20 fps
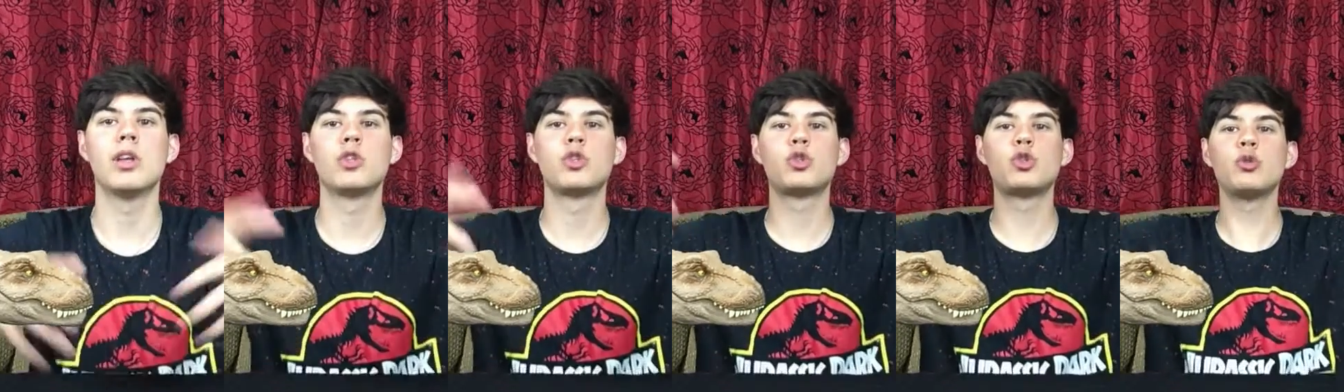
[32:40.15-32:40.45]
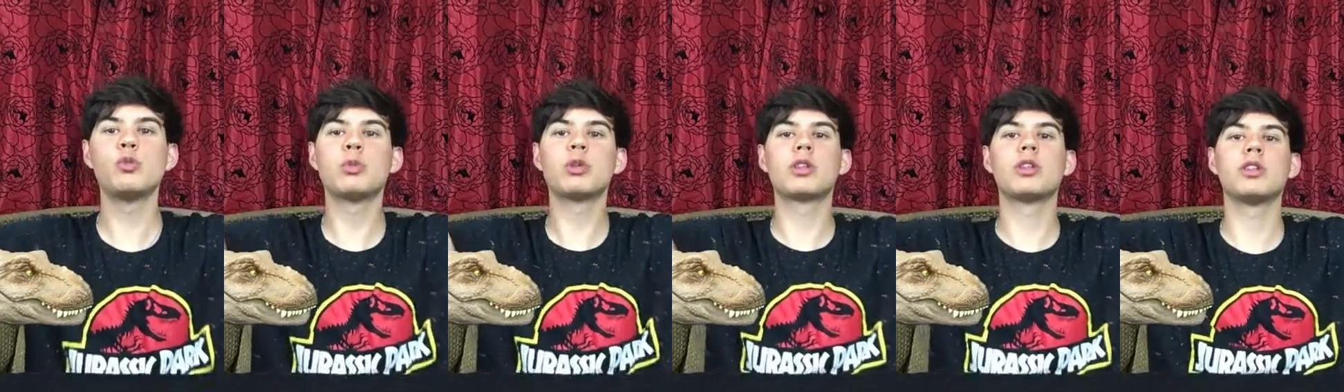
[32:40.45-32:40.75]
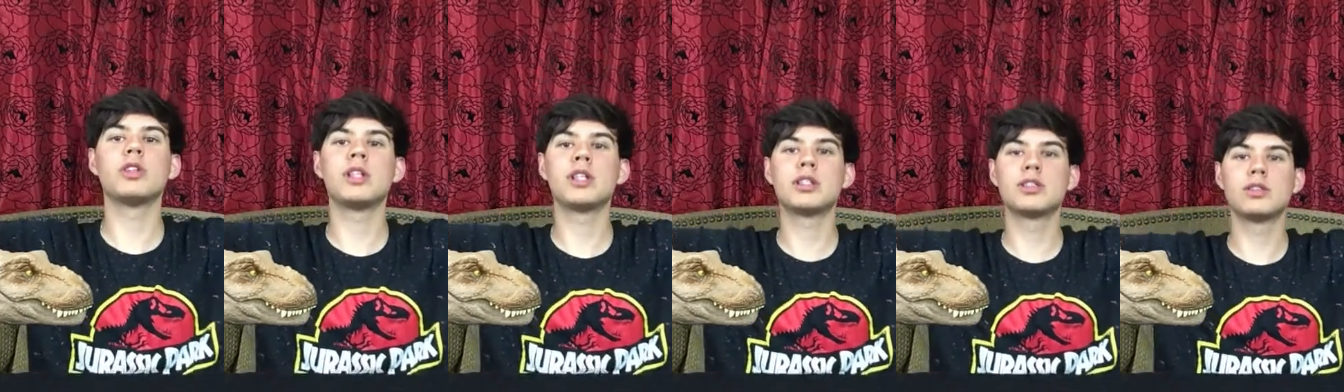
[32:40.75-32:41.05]
Super
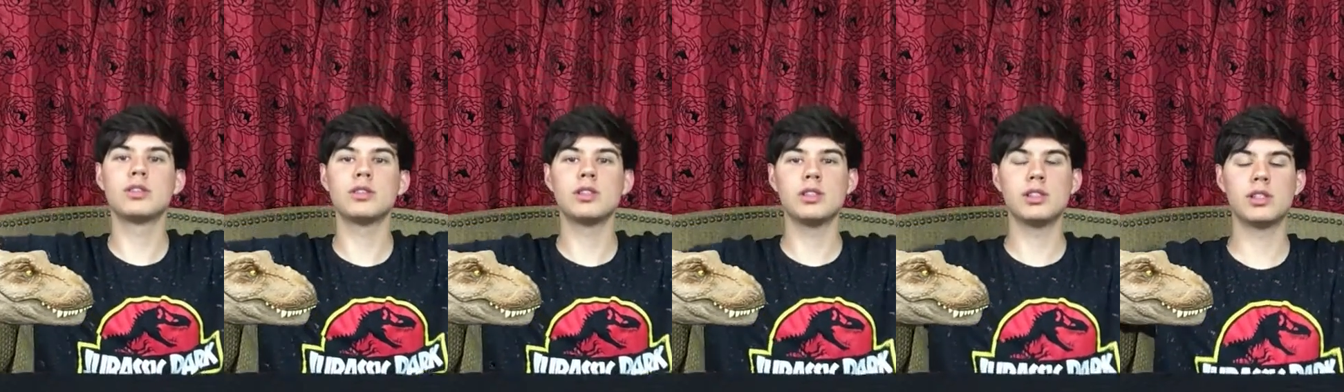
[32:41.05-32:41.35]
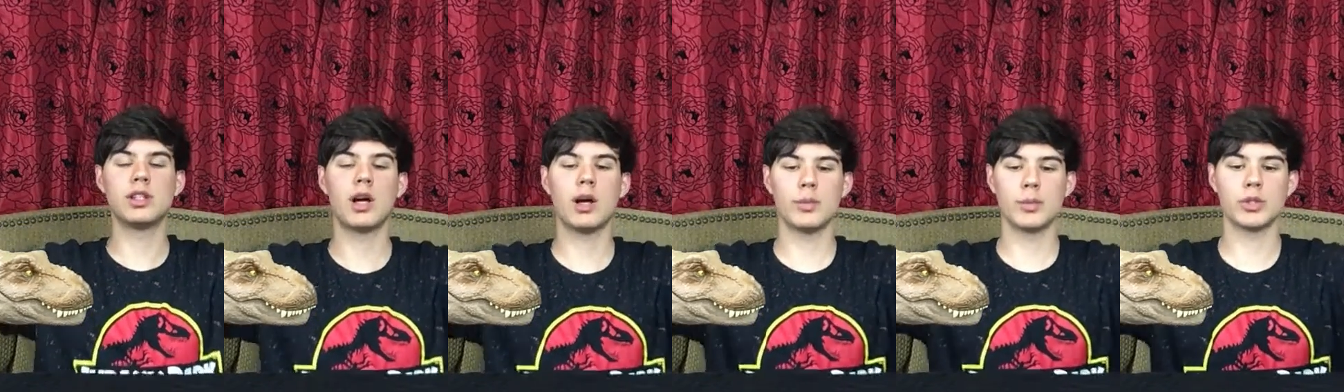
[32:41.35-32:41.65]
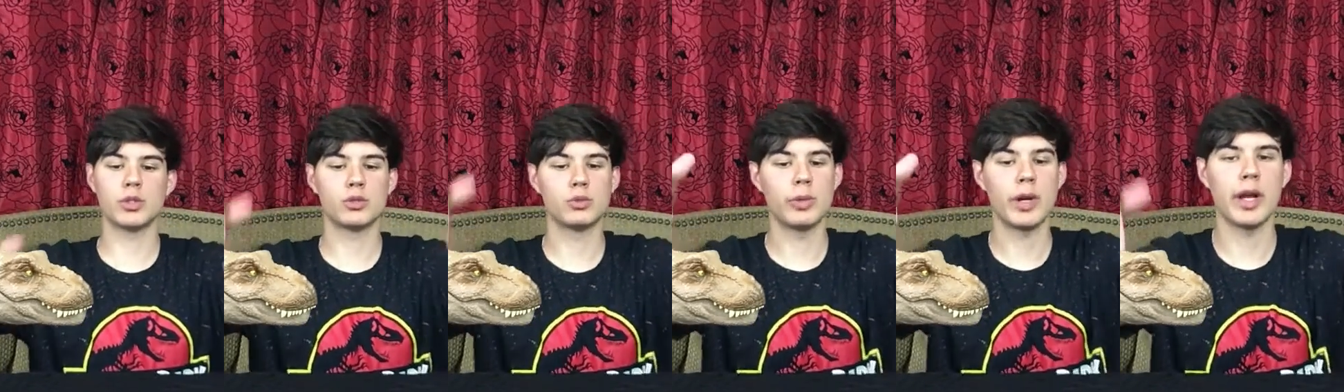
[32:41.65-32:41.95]
Colossal
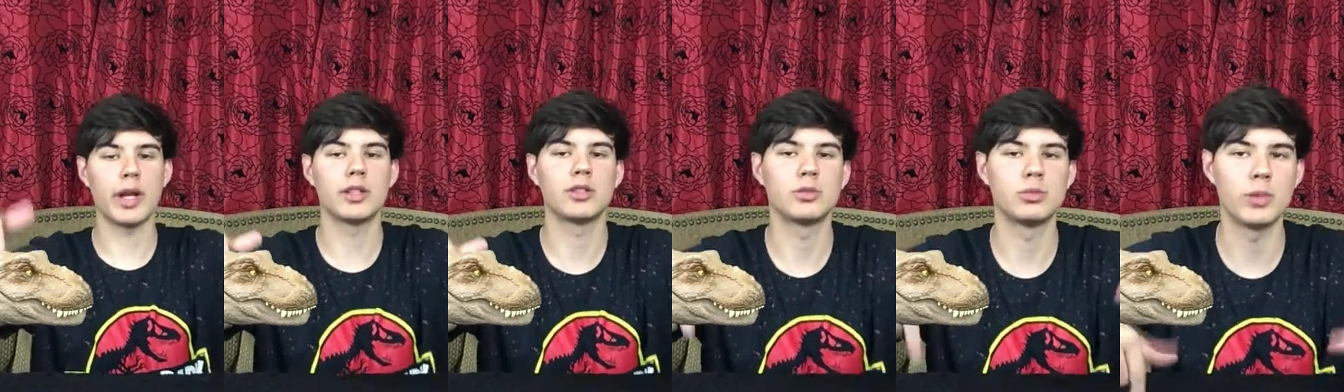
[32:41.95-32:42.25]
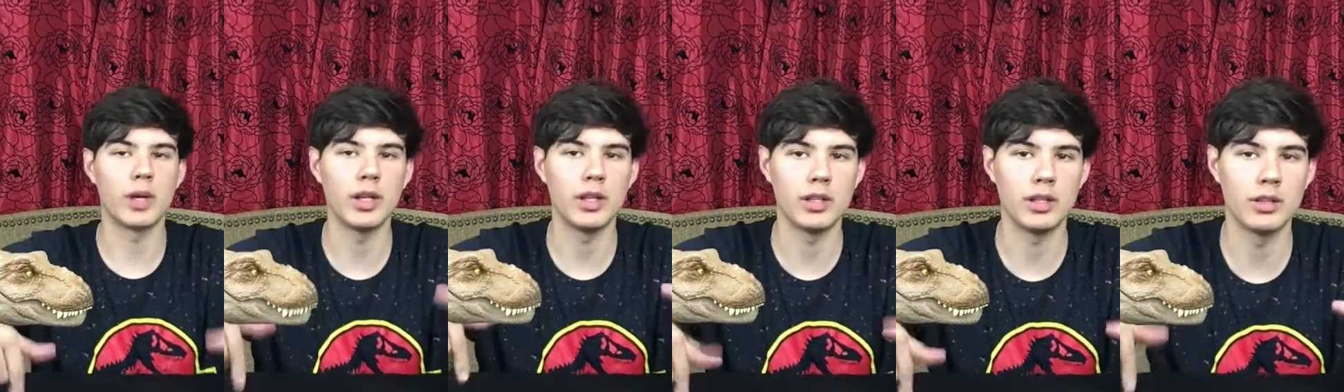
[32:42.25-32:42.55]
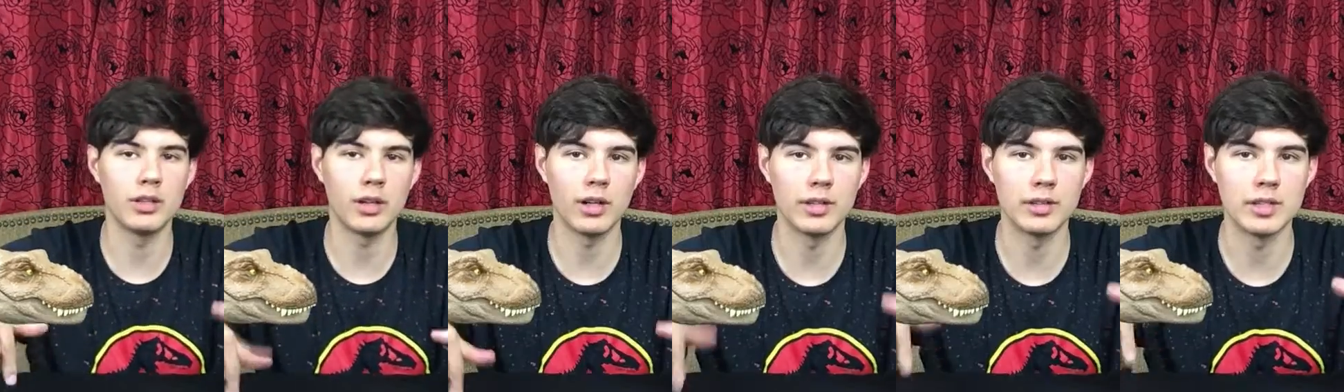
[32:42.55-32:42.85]
Indominus Rex right
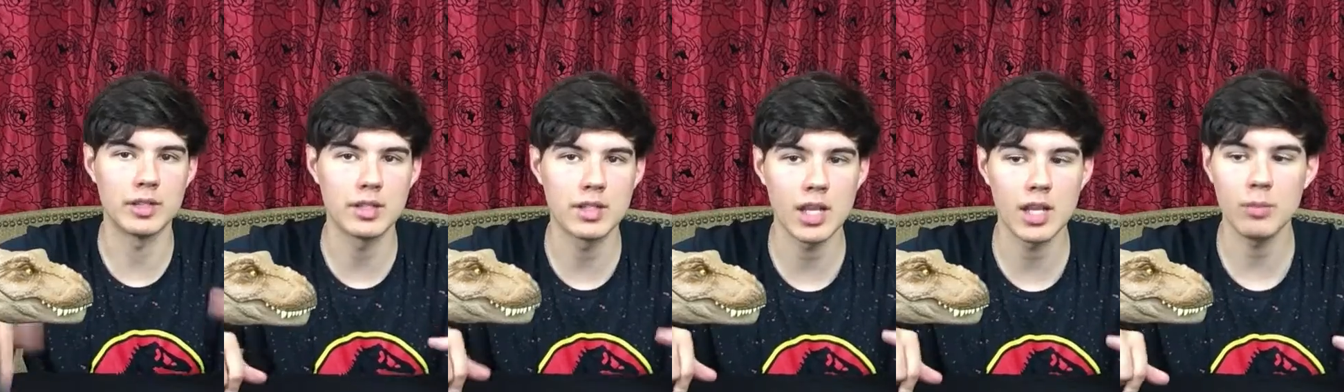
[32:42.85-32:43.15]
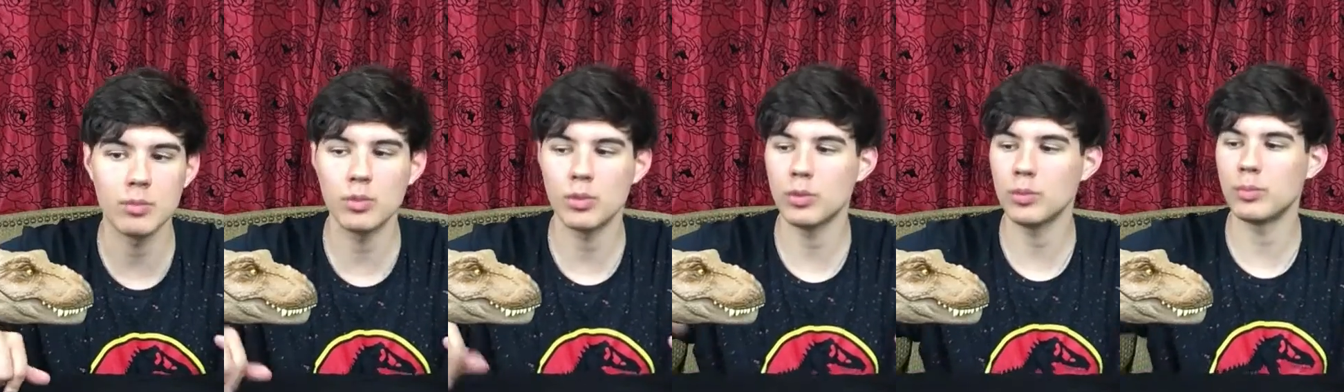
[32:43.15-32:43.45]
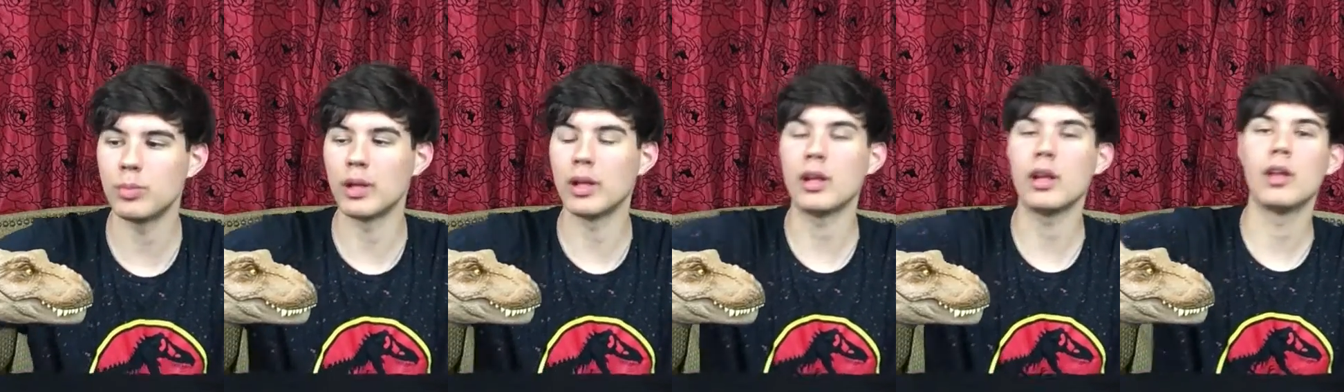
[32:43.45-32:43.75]
here on this
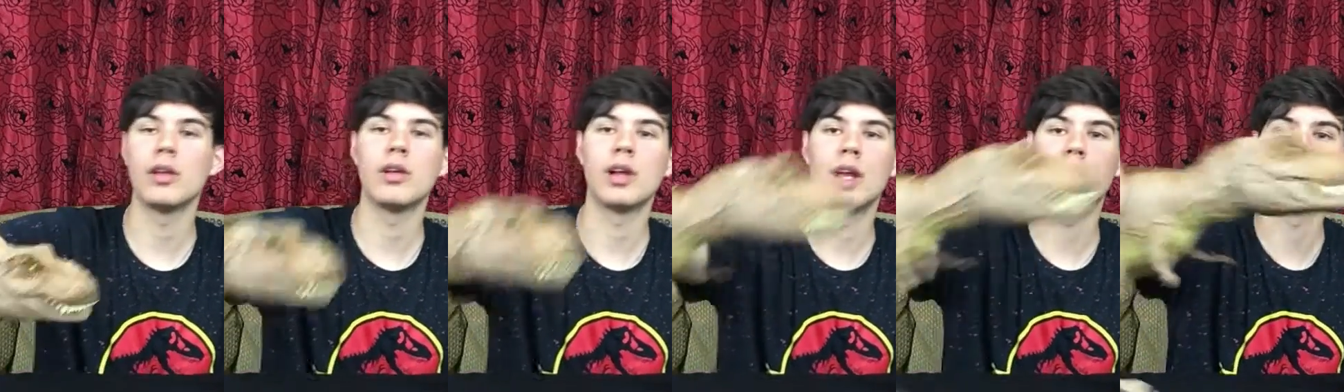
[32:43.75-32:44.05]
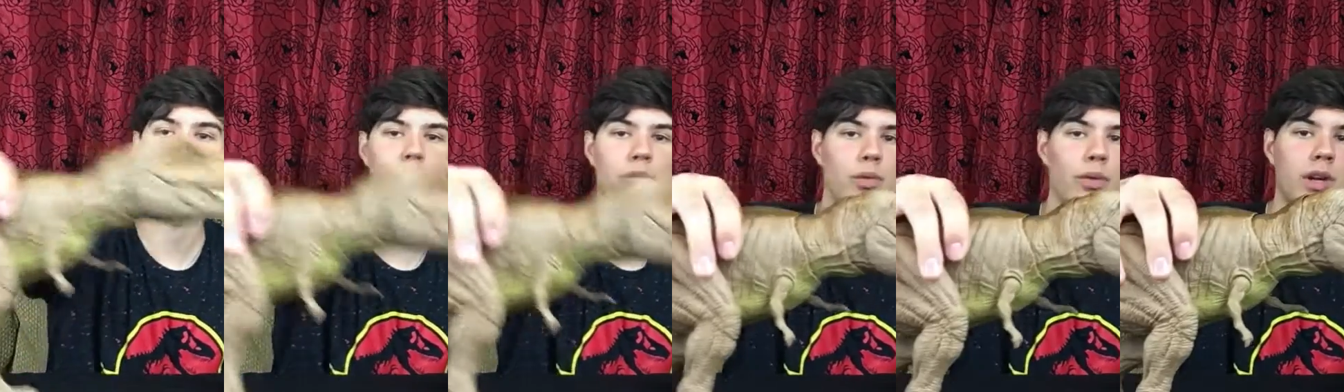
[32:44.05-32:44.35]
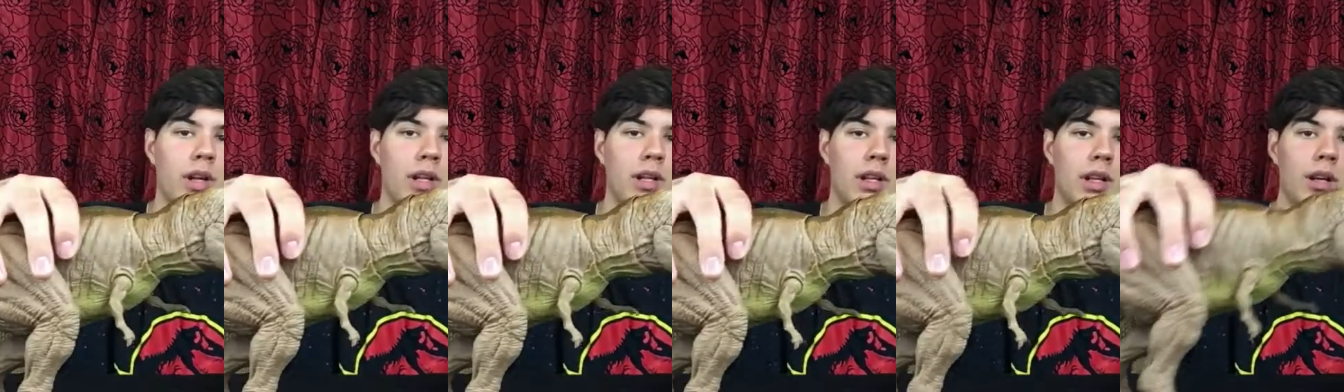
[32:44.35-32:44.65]
table. But as for
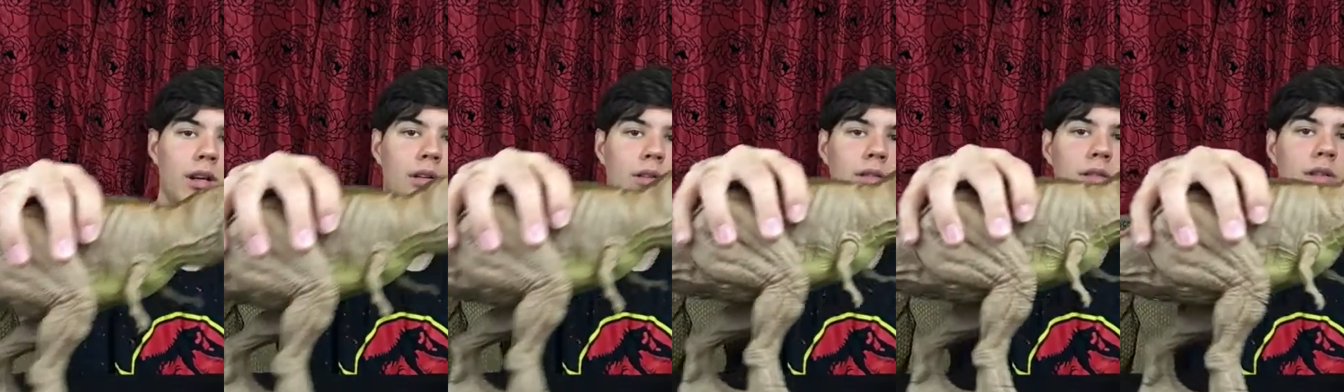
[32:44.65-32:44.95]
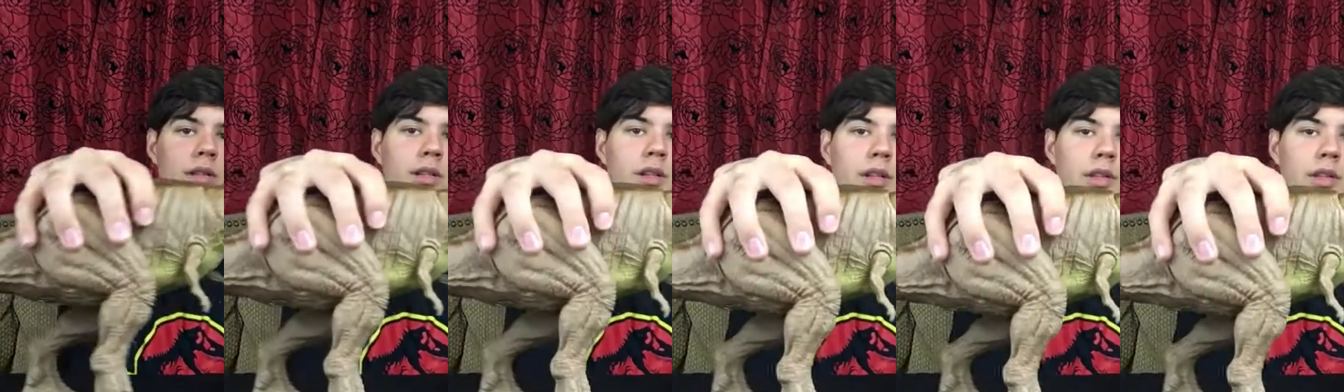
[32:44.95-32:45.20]
right now,